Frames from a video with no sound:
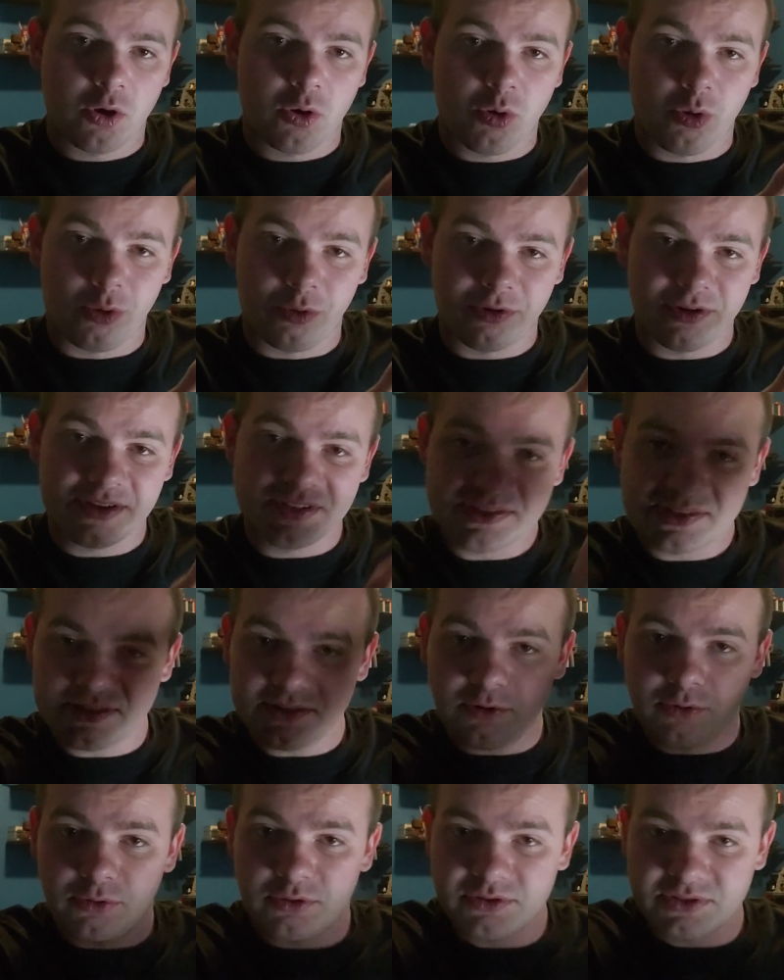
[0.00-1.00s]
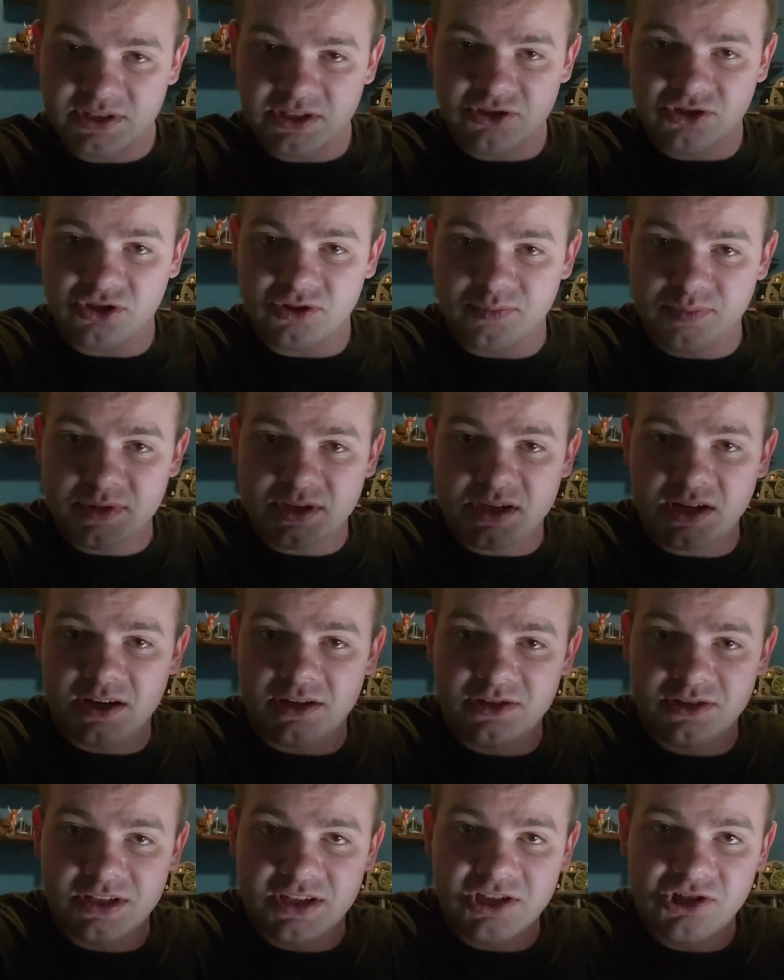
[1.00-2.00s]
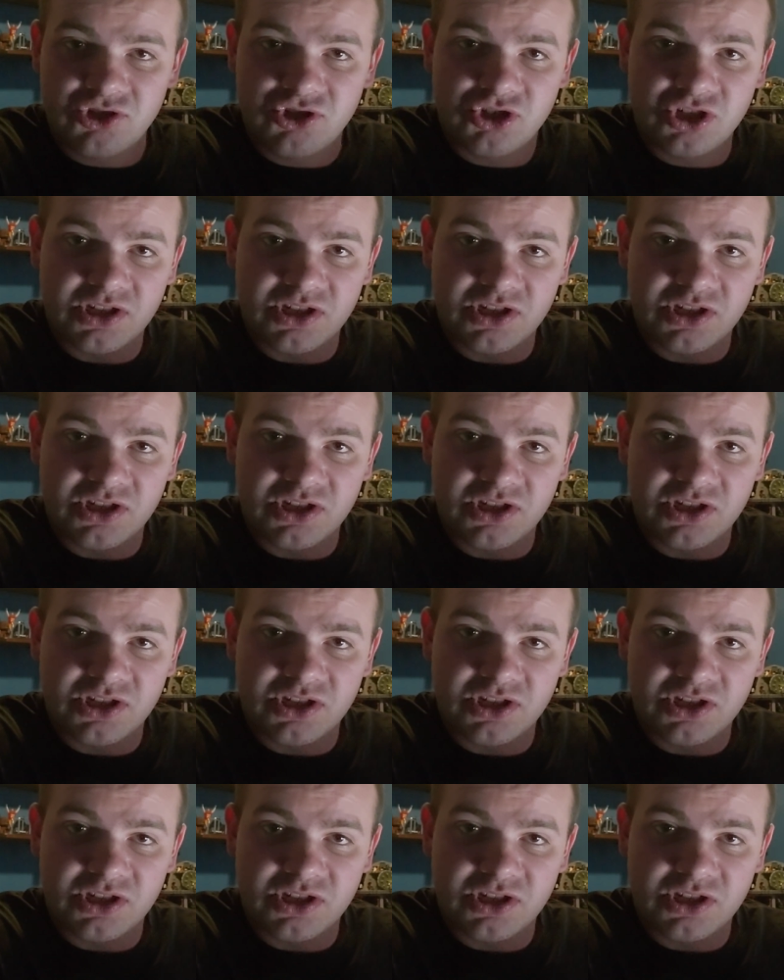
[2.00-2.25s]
Or is it just because he